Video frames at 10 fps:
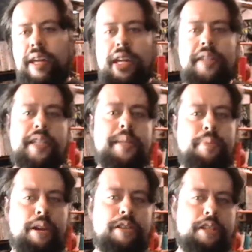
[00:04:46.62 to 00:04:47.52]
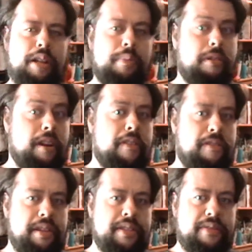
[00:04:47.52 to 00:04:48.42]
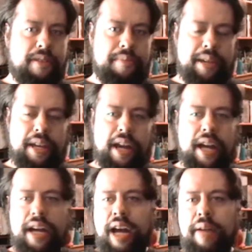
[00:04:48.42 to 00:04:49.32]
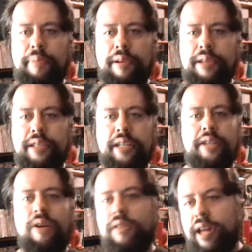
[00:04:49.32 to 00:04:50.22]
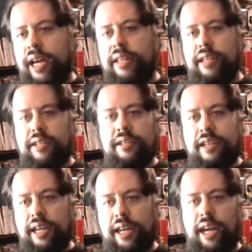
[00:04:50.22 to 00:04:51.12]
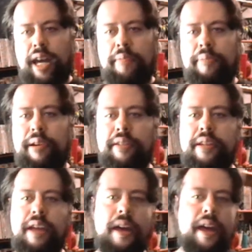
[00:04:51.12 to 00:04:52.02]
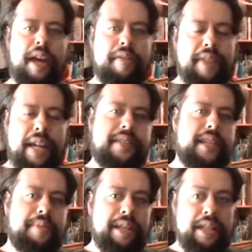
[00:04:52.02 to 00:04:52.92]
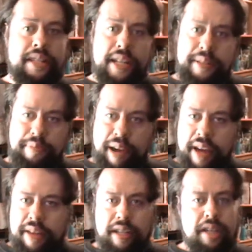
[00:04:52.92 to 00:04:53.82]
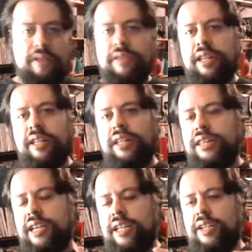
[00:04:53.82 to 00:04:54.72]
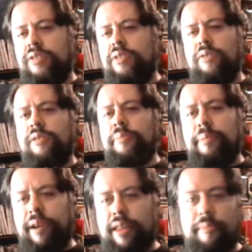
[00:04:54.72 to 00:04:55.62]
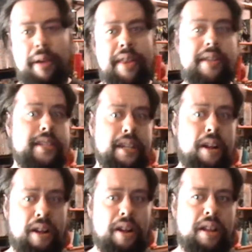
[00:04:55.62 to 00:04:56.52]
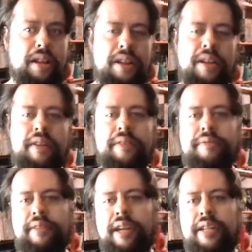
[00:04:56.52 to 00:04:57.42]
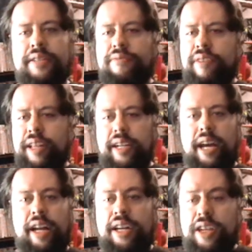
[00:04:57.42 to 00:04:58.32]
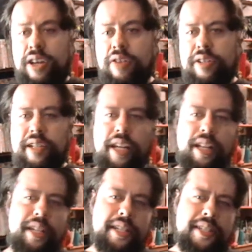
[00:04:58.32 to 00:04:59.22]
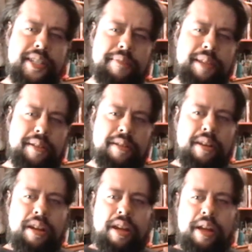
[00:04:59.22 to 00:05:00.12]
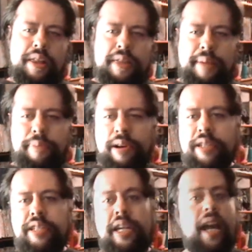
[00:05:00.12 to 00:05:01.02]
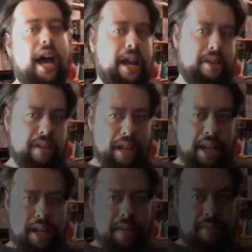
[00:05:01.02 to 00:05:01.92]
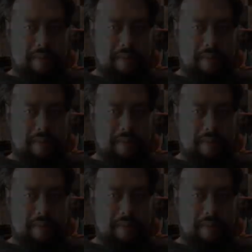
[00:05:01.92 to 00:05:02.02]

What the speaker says: it's just a personal preference for me. I personally don't like this shaky cam, but if that's something that doesn't bother you, then you wouldn't be bothered by this at all. It's really not a huge deal. It's just something that personally I don't like.